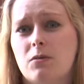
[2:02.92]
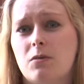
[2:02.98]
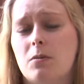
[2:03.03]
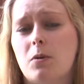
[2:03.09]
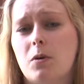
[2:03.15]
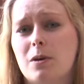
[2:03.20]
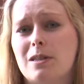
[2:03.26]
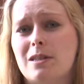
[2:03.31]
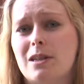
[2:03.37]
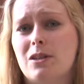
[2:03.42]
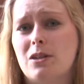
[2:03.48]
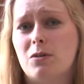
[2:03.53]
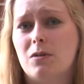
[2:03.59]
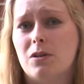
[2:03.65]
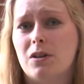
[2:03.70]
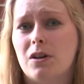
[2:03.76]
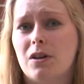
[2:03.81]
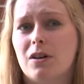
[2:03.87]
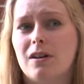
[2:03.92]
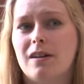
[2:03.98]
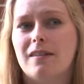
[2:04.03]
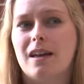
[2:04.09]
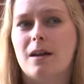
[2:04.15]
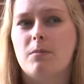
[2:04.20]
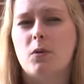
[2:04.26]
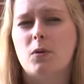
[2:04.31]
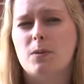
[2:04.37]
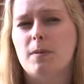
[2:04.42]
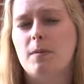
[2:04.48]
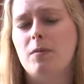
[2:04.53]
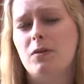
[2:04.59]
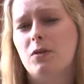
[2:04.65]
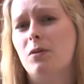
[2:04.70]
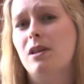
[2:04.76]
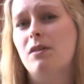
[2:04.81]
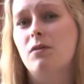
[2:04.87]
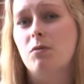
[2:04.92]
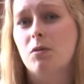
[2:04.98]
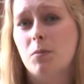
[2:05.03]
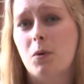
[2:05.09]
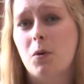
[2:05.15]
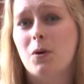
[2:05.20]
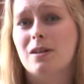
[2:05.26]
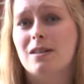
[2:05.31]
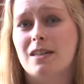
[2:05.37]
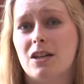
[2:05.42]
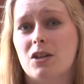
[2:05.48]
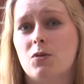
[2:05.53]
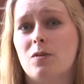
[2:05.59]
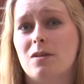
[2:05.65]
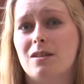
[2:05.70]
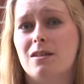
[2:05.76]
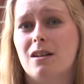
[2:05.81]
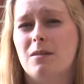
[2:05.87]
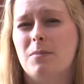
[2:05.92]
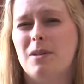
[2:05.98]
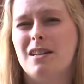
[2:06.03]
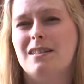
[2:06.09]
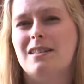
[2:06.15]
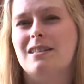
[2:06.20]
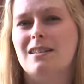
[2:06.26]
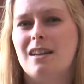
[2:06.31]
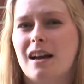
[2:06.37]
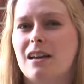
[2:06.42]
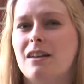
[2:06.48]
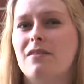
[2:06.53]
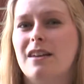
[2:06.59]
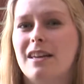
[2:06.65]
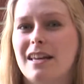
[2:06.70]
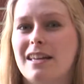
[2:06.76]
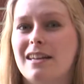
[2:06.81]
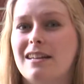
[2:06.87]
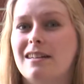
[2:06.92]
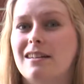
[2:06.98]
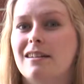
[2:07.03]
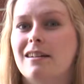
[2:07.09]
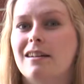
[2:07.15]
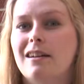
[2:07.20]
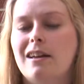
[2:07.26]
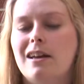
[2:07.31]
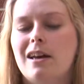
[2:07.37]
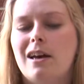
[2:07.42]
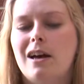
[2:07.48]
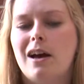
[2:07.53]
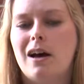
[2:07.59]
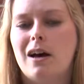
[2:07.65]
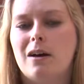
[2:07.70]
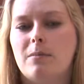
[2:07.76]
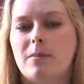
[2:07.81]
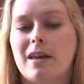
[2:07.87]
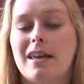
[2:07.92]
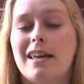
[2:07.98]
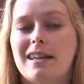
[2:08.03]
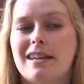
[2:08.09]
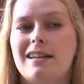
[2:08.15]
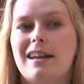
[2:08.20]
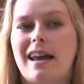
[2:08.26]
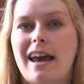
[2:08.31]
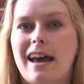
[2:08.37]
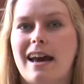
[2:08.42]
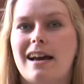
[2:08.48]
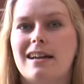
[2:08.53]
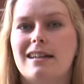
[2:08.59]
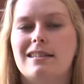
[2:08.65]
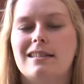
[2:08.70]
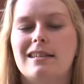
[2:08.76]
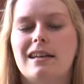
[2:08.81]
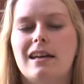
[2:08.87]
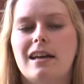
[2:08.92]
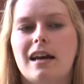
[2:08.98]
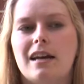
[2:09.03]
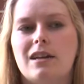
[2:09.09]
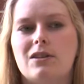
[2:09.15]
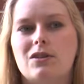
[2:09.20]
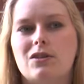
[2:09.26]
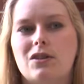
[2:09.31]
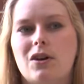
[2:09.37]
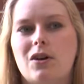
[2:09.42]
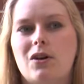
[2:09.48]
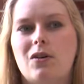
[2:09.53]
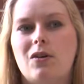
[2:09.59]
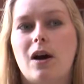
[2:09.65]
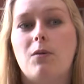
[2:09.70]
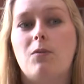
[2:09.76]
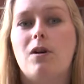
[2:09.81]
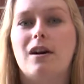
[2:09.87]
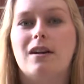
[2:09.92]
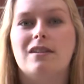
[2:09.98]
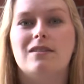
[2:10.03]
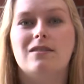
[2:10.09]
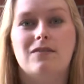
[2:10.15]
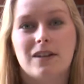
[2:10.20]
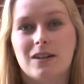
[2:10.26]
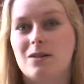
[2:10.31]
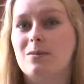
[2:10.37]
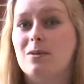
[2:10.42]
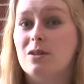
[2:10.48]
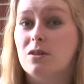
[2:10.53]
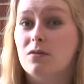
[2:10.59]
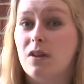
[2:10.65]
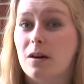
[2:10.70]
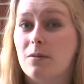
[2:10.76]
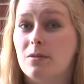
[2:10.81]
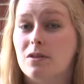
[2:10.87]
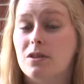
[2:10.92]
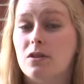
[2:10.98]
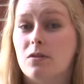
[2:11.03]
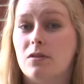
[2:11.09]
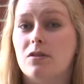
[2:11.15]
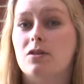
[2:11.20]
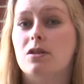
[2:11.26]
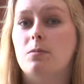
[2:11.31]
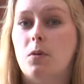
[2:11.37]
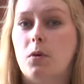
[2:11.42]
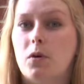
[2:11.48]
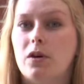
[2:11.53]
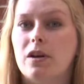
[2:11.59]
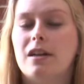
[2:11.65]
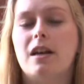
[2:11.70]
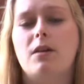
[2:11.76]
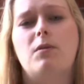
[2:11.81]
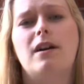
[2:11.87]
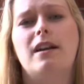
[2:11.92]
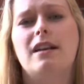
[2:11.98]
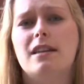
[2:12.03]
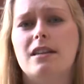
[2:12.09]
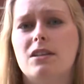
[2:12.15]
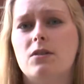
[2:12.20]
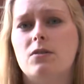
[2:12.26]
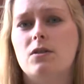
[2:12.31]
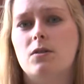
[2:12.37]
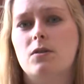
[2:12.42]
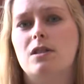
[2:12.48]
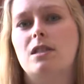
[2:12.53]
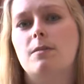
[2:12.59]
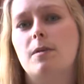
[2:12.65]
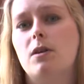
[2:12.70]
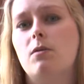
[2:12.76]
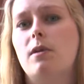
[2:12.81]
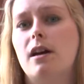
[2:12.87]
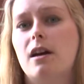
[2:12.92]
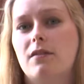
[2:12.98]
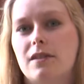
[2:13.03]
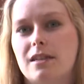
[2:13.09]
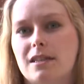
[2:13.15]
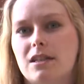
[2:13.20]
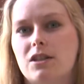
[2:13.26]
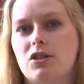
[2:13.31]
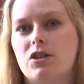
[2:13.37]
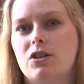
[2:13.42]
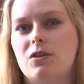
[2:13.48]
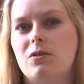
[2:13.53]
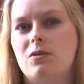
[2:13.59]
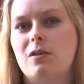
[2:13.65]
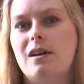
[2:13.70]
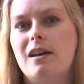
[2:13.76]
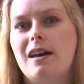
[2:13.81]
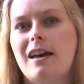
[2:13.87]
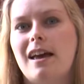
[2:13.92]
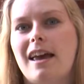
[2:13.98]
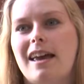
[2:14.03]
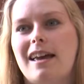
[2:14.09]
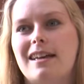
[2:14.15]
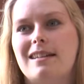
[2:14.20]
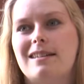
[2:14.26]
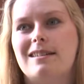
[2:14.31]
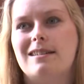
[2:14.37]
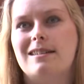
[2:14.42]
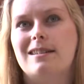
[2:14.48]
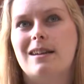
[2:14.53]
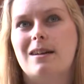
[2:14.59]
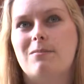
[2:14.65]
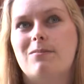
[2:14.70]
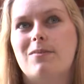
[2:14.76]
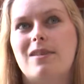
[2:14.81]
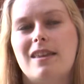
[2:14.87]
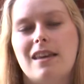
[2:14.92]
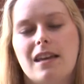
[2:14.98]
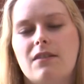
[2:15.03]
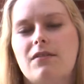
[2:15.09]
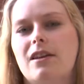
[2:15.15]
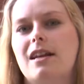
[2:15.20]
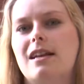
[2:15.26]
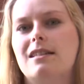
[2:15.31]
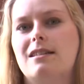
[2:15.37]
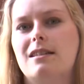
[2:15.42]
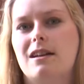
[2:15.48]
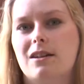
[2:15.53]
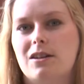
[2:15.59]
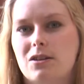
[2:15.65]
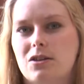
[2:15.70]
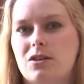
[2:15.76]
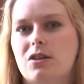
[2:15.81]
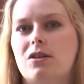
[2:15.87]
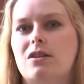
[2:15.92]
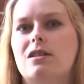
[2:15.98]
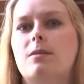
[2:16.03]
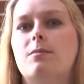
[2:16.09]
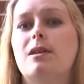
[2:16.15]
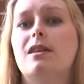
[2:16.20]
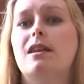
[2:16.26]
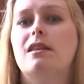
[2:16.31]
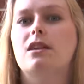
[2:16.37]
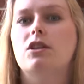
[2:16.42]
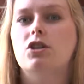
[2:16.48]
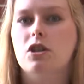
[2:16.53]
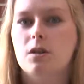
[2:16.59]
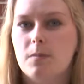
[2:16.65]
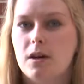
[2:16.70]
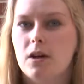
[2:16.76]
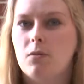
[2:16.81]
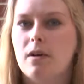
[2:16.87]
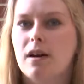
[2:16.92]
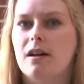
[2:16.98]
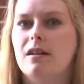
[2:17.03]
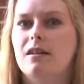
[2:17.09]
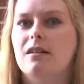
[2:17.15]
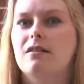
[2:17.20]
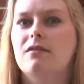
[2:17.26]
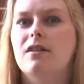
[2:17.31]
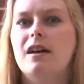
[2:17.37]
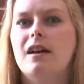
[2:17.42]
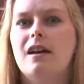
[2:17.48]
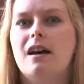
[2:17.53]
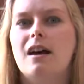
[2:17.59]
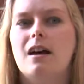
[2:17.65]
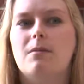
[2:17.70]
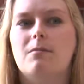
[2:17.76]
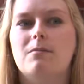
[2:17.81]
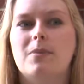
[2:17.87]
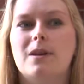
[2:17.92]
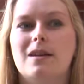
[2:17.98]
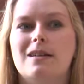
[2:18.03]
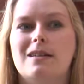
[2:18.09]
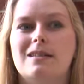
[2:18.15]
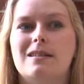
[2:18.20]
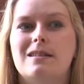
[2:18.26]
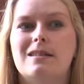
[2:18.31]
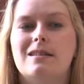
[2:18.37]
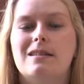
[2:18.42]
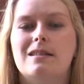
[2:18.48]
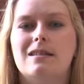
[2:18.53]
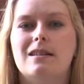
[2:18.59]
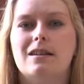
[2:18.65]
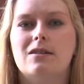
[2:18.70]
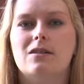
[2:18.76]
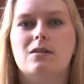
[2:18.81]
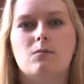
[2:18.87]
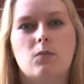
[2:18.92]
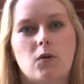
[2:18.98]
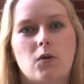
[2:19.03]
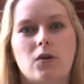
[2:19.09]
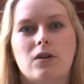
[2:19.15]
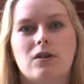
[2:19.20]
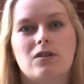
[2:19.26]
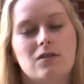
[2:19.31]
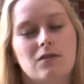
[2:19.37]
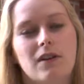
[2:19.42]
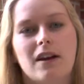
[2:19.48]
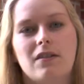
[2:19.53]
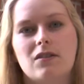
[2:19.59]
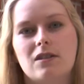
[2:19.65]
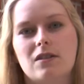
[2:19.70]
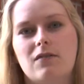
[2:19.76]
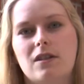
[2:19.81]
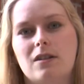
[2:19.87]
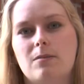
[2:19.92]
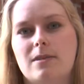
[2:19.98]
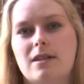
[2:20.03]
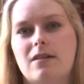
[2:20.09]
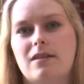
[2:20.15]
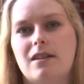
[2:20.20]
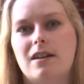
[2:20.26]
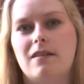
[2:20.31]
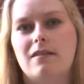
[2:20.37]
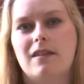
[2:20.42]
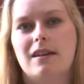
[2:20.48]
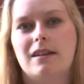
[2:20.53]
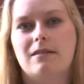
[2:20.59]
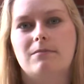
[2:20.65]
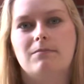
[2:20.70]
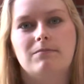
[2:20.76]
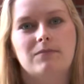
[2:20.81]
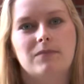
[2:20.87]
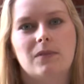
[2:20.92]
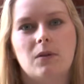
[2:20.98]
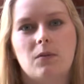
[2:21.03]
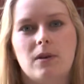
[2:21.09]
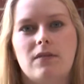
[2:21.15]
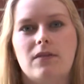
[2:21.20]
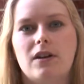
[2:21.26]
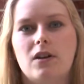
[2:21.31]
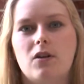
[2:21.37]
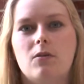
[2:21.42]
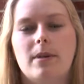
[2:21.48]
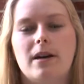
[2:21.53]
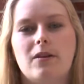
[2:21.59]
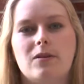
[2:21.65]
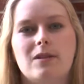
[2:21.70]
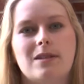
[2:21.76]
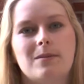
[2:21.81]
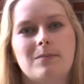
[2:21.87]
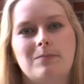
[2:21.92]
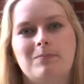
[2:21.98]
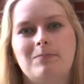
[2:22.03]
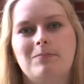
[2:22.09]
of the reports that do occur, and that most people don't even report sexual assault because it's kind of a hidden um, a hidden act. And so I want victims and survivors to know they're supported, and I want NDSU students to be aware of this issue and um, think of it as a concern, something that they should be aware of um, because there's more survivors and victims out there than we even know about.